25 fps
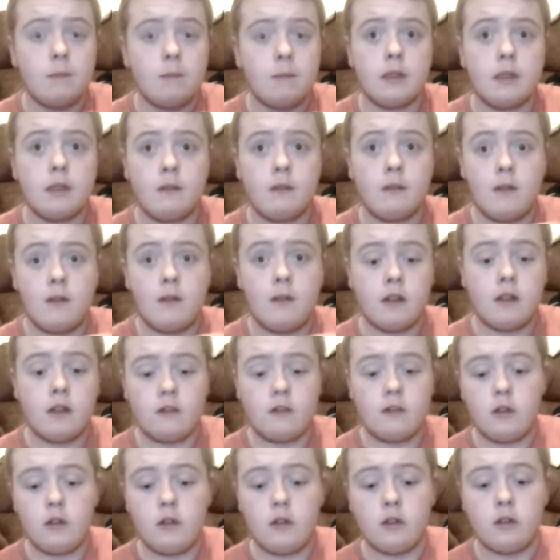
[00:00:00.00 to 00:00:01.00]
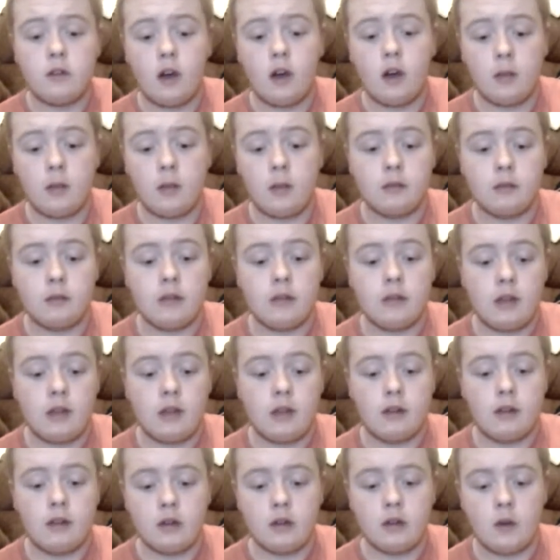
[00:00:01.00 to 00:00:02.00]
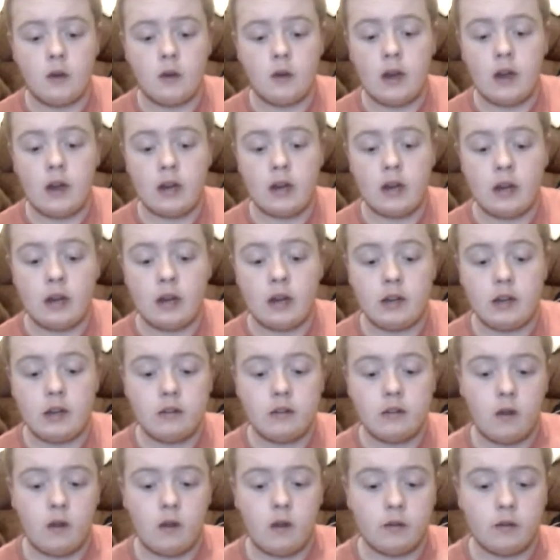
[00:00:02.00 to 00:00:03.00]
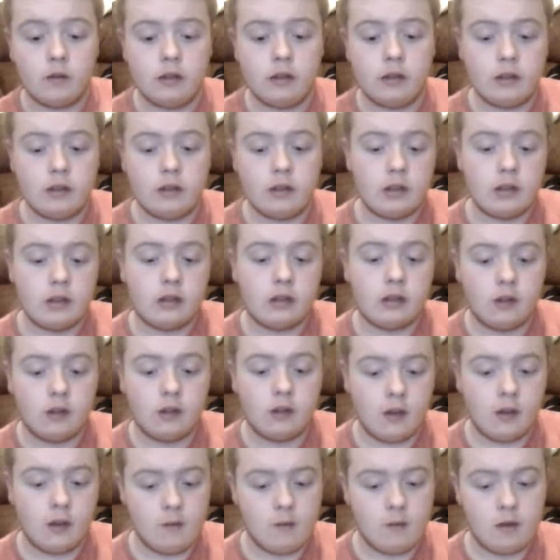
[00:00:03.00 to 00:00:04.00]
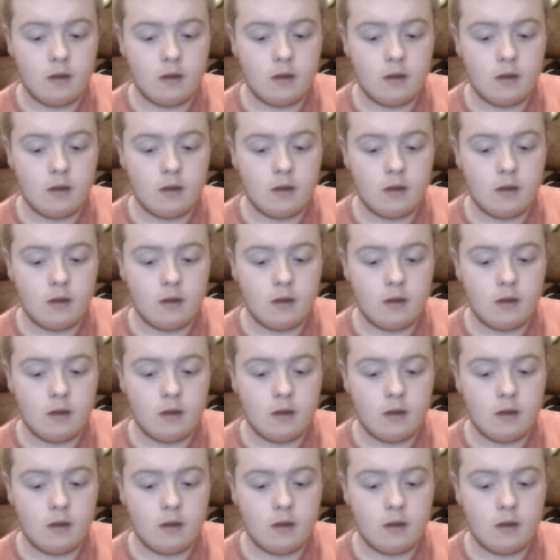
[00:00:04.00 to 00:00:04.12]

The first few times it didn't do it and then it obviously did that time.